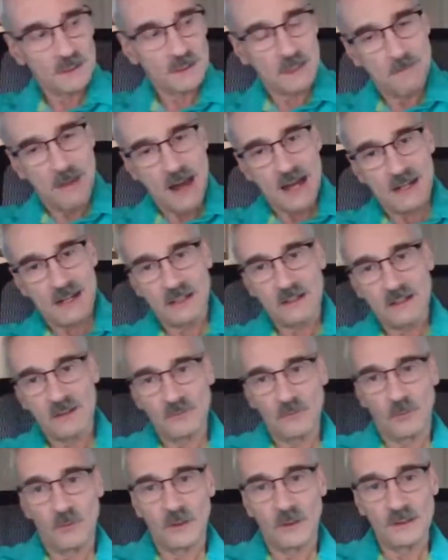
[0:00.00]
the
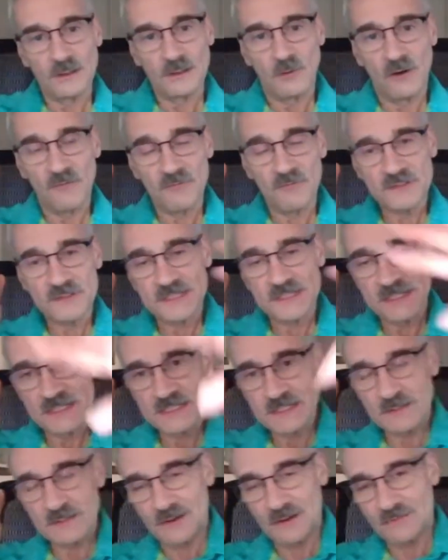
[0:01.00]
commodity, all the
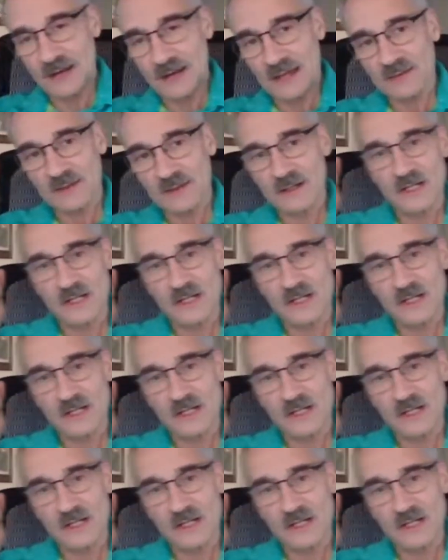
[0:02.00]
offices around the